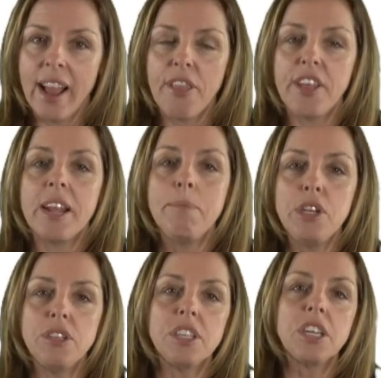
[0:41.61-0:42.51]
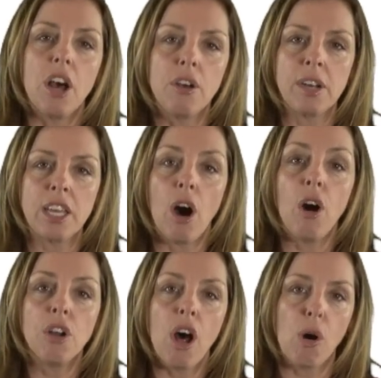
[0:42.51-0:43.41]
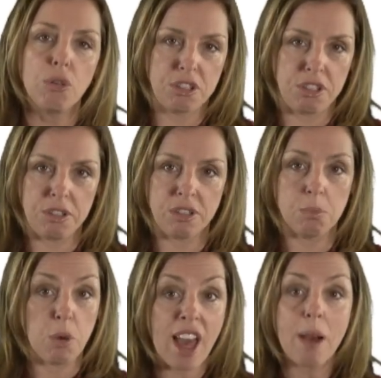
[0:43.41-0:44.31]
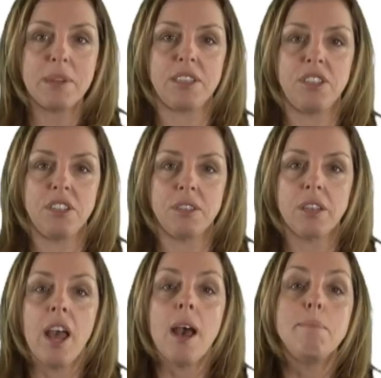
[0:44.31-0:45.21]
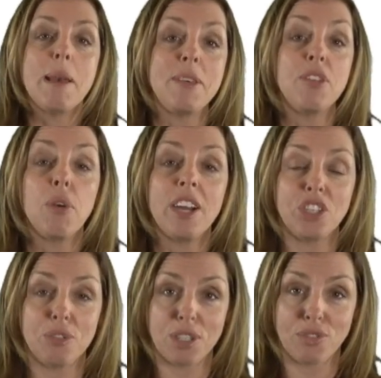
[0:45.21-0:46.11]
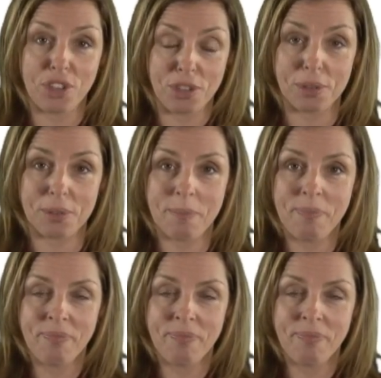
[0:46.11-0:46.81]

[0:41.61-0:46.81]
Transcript: then a music-only on-hold system without messages may be the right choice for you.